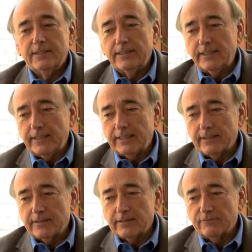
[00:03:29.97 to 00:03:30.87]

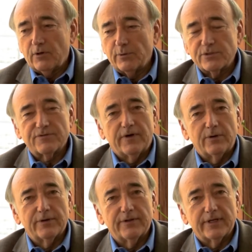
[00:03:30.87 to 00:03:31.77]
And I've always
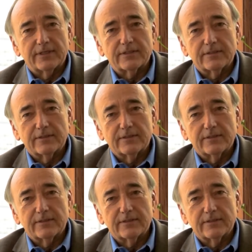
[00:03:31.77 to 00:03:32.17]
found that